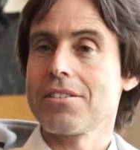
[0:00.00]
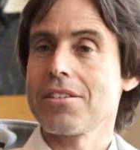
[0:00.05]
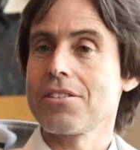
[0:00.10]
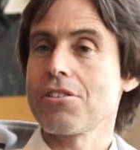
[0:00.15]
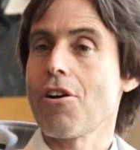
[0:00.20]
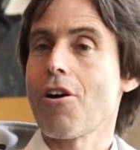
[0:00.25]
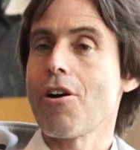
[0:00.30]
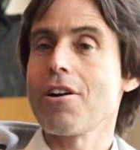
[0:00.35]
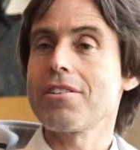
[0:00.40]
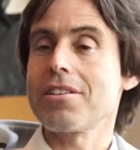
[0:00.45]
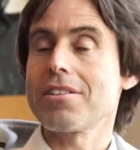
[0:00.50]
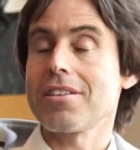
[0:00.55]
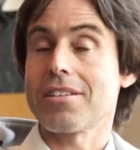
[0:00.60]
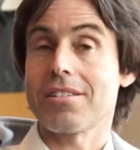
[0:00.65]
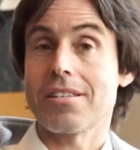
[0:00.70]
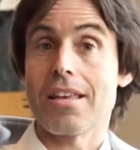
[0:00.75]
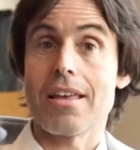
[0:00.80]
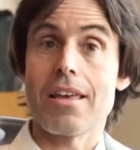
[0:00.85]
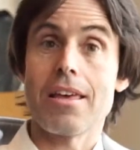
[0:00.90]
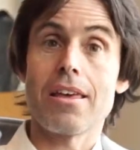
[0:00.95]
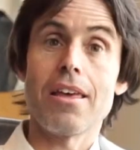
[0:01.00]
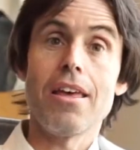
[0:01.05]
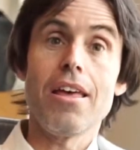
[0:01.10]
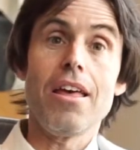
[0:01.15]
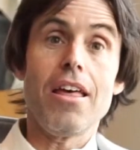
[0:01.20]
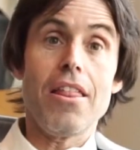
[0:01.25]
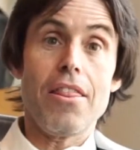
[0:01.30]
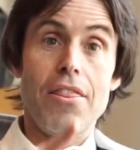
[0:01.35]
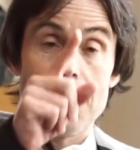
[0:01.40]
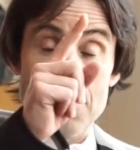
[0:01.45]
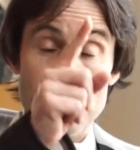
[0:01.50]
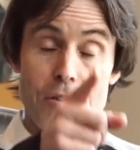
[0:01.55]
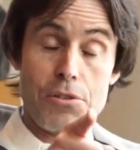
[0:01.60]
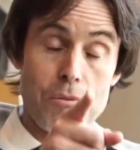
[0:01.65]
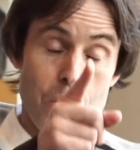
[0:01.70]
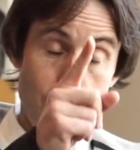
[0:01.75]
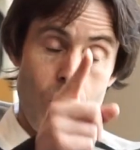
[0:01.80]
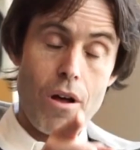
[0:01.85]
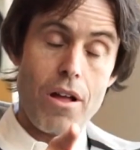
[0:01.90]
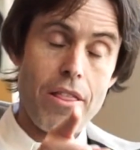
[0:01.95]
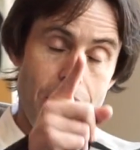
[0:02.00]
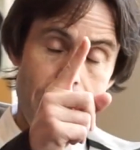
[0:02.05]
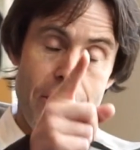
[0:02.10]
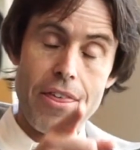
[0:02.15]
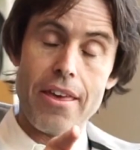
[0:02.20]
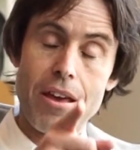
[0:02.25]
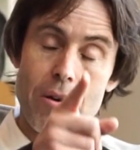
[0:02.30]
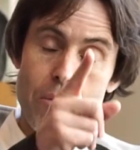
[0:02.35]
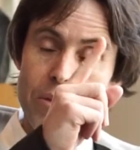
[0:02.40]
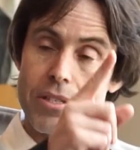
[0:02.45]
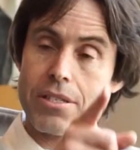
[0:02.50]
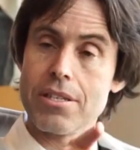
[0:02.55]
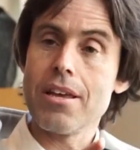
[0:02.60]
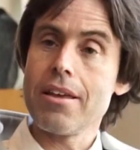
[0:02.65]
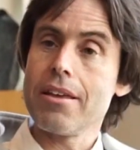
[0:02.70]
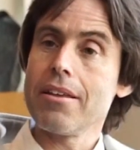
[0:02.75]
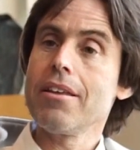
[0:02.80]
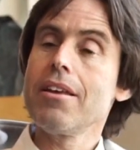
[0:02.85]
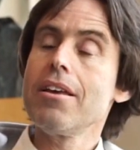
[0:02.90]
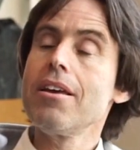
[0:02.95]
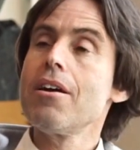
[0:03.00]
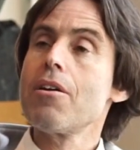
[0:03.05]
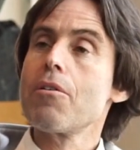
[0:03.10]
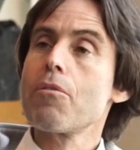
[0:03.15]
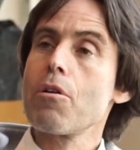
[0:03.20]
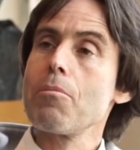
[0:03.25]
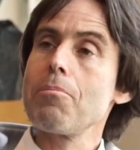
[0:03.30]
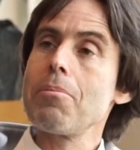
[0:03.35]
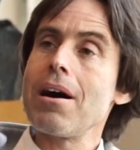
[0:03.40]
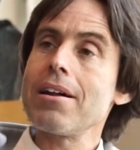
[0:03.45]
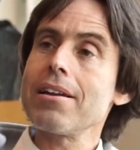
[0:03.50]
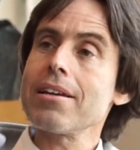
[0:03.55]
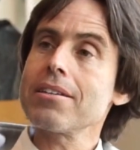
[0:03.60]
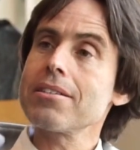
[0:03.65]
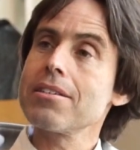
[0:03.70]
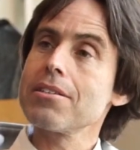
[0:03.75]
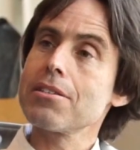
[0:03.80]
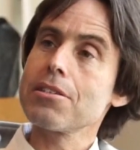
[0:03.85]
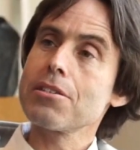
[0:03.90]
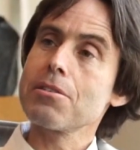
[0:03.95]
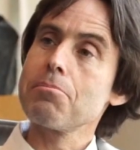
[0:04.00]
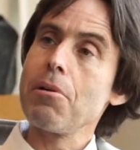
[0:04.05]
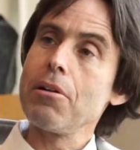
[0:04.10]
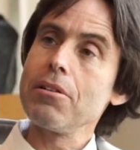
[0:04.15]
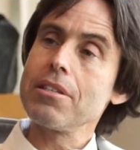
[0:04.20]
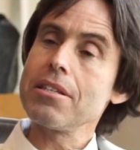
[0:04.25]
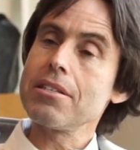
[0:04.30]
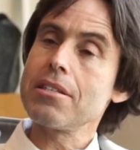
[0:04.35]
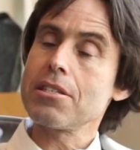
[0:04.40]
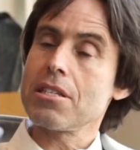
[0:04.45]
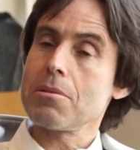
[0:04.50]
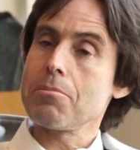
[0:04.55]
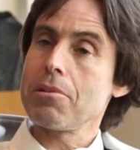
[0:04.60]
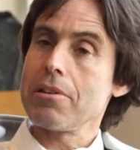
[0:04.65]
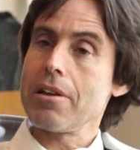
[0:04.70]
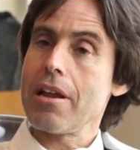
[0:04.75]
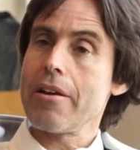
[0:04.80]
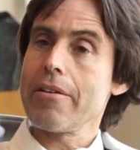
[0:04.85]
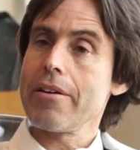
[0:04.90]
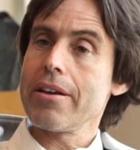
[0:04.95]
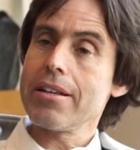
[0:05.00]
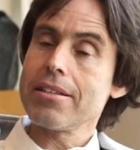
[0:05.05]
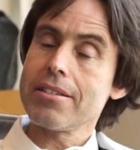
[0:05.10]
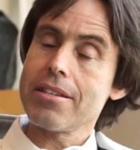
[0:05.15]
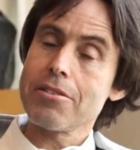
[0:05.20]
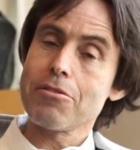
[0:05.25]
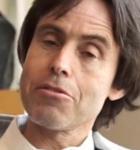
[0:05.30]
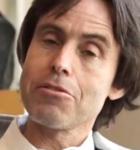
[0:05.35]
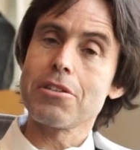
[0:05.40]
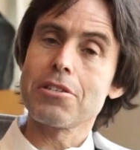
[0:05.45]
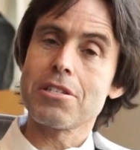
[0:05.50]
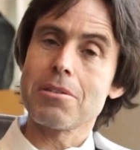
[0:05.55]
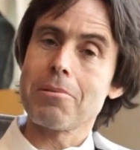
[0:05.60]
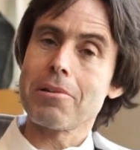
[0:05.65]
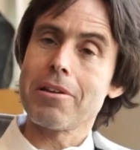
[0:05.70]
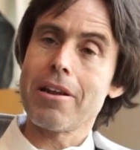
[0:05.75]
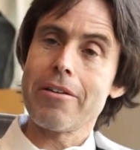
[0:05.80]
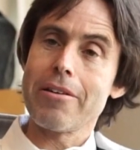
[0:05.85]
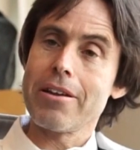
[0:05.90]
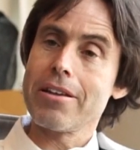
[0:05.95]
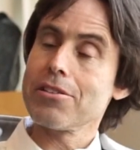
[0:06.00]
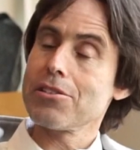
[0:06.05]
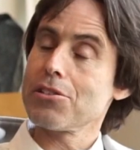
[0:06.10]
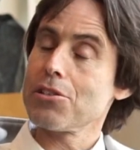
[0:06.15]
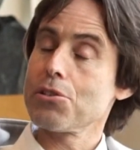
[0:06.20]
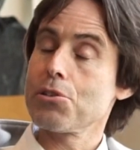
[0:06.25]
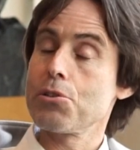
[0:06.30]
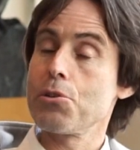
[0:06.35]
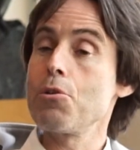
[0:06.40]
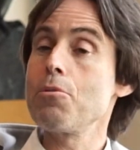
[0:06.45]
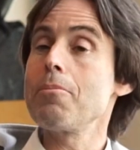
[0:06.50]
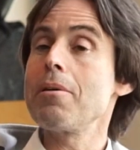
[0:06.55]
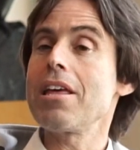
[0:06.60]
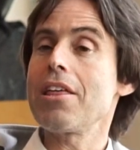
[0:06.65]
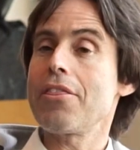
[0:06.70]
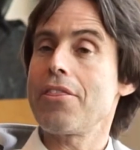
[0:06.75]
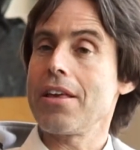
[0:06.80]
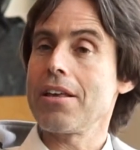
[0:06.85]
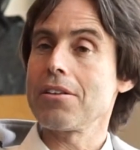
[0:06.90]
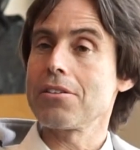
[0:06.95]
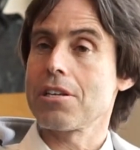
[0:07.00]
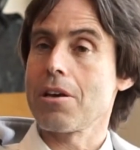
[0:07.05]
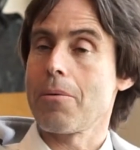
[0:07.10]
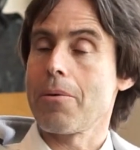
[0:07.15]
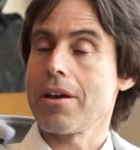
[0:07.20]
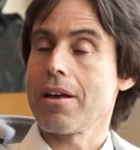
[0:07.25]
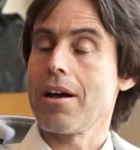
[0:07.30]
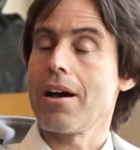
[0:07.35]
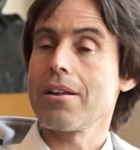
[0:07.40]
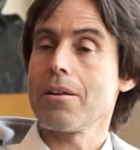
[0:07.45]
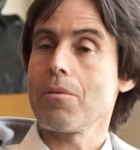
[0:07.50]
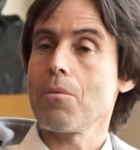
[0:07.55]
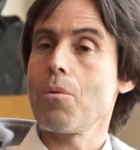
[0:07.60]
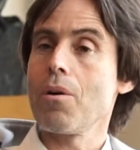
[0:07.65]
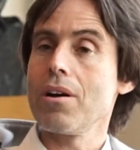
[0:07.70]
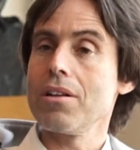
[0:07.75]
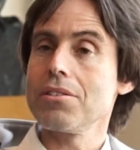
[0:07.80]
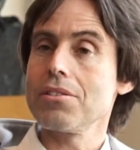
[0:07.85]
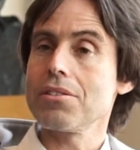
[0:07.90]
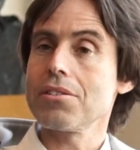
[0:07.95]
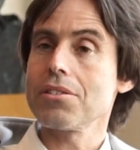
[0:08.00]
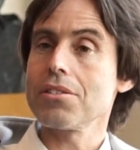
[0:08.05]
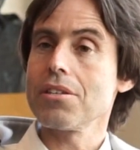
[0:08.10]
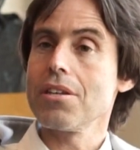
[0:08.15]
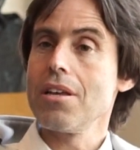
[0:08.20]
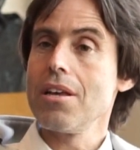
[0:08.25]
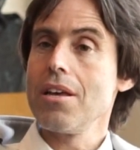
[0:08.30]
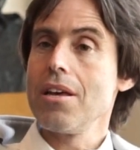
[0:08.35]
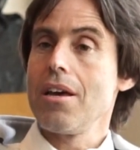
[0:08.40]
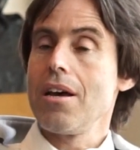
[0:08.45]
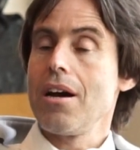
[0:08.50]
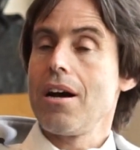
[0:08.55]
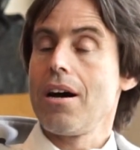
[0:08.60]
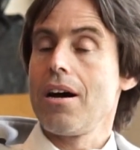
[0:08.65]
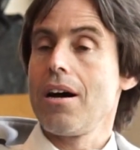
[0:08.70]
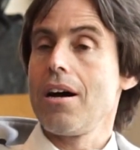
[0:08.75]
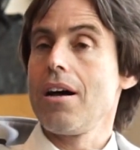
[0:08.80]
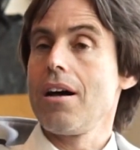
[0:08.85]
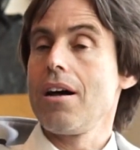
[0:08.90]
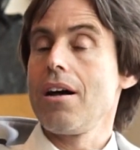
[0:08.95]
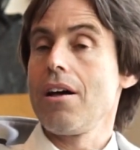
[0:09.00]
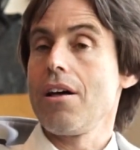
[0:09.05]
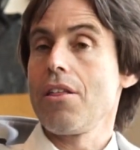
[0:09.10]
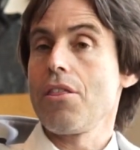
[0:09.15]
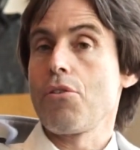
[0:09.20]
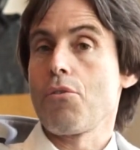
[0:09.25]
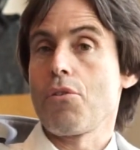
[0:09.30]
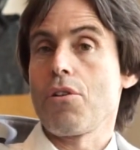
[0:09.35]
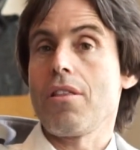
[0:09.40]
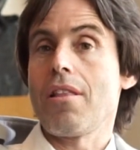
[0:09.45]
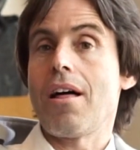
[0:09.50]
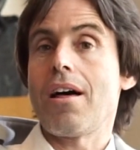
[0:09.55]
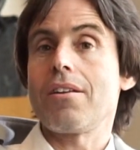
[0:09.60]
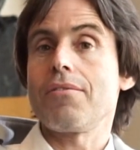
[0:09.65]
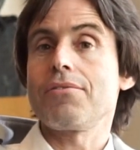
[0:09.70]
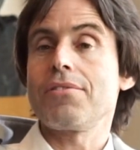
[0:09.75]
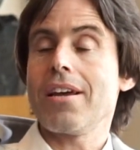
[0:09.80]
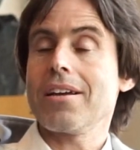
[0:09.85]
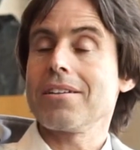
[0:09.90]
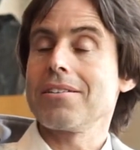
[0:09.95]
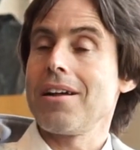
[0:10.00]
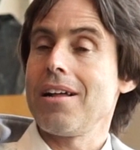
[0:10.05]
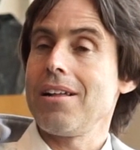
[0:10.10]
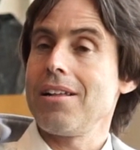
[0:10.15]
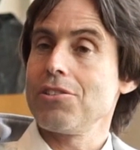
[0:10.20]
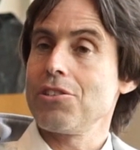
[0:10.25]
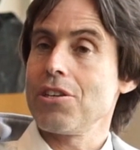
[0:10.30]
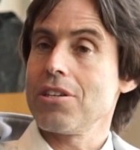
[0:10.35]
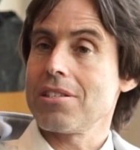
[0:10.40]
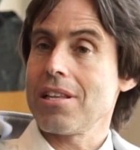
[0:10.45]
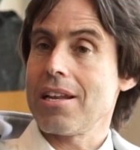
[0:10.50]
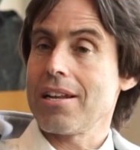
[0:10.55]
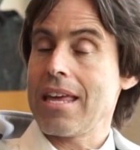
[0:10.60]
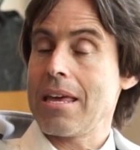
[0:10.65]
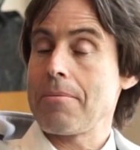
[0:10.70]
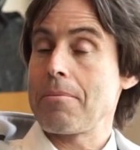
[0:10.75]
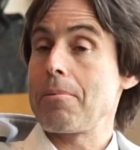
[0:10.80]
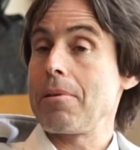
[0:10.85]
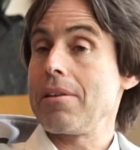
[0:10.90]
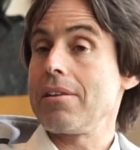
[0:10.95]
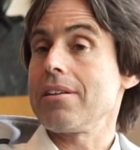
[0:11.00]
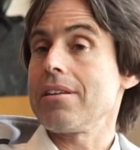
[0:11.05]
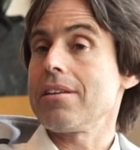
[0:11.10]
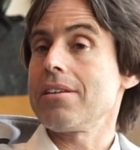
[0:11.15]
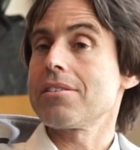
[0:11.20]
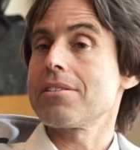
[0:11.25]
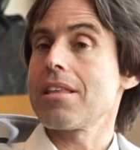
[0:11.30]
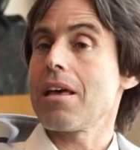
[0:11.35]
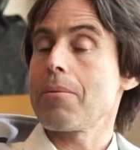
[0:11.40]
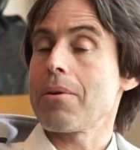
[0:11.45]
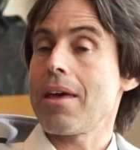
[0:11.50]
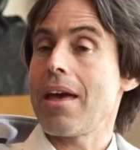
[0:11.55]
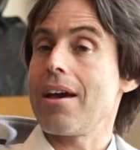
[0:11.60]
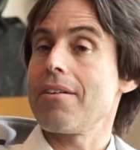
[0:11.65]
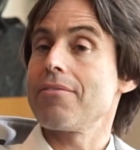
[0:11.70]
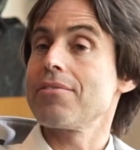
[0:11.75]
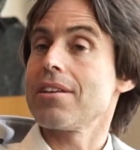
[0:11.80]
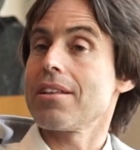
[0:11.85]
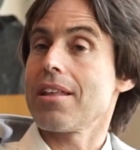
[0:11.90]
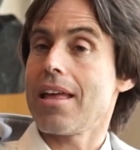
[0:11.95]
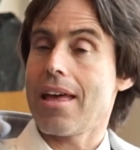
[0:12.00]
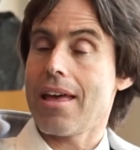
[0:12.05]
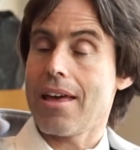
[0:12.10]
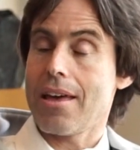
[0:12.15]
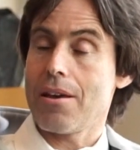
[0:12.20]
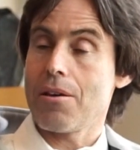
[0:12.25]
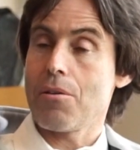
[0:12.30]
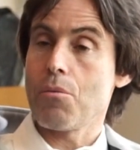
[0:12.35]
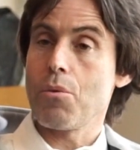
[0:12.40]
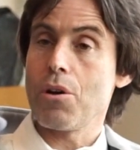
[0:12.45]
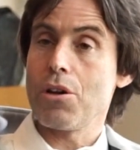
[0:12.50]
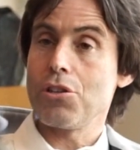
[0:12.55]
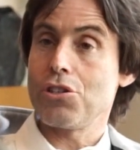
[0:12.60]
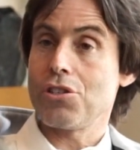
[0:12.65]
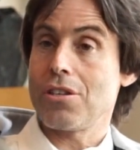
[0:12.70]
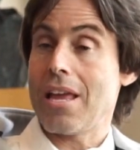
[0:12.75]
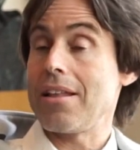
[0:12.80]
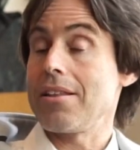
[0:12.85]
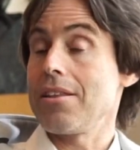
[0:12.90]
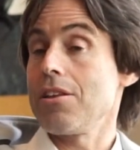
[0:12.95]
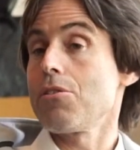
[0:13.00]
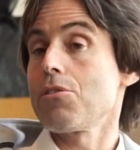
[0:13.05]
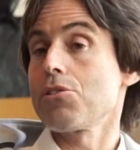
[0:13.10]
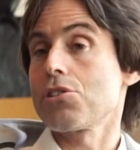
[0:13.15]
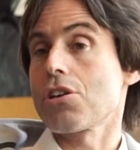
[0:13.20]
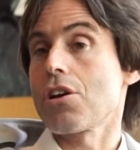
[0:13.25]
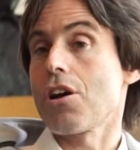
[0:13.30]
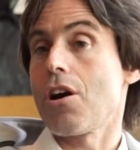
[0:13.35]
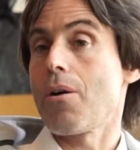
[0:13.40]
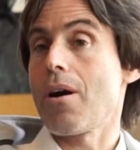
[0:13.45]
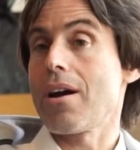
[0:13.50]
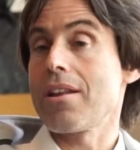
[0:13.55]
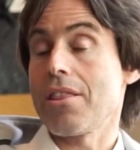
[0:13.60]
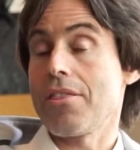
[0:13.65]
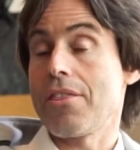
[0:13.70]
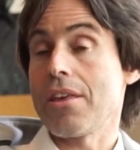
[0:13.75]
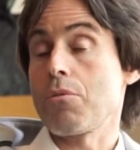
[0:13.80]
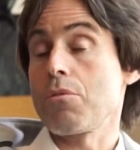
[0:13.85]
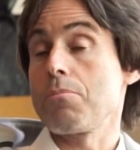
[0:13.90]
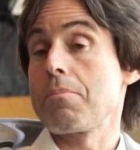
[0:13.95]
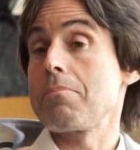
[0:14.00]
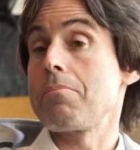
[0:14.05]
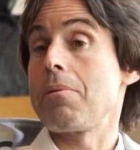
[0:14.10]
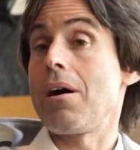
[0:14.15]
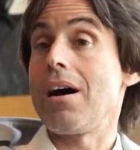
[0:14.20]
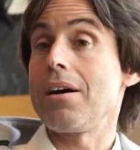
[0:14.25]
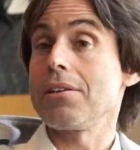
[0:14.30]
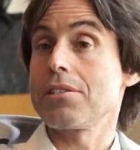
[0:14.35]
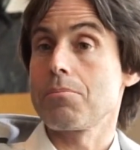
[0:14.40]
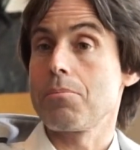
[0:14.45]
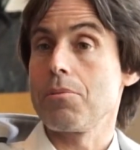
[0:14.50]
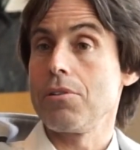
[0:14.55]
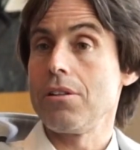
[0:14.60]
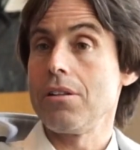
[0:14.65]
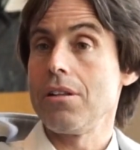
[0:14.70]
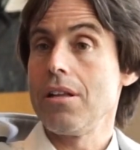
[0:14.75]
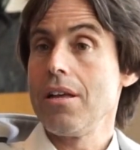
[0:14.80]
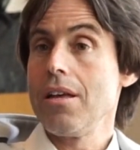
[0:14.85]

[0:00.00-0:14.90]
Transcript: It's hard to just say this one thing was it. Robotics is this multidisciplinary, it's interdisciplinary, there's just too many things going on at once. Uh, there are a lot of technologies, a lot of capabilities that we have today, which 10 years ago I didn't think would be possible.